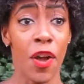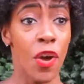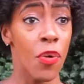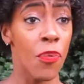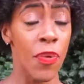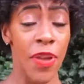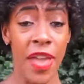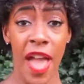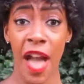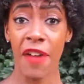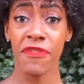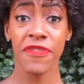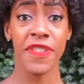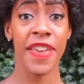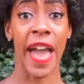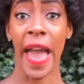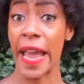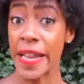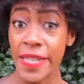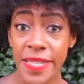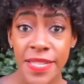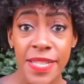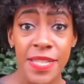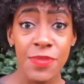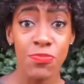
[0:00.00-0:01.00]
We have
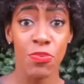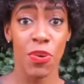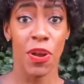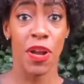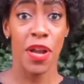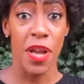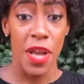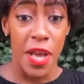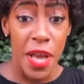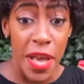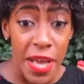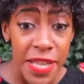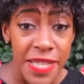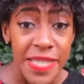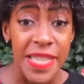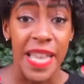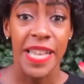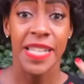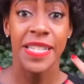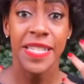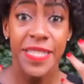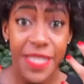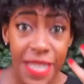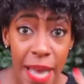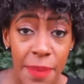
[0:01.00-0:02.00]
cases where it's
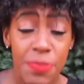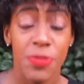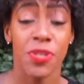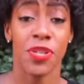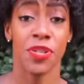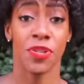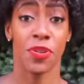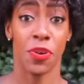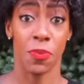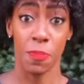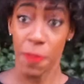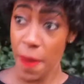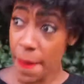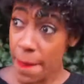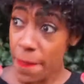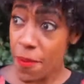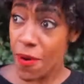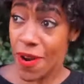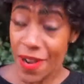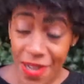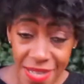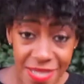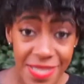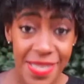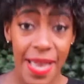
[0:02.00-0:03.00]
exceptional. People
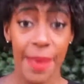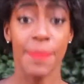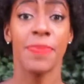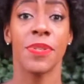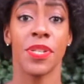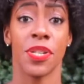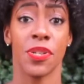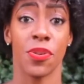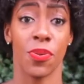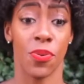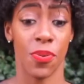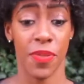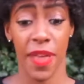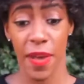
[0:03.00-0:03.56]
are exceptional.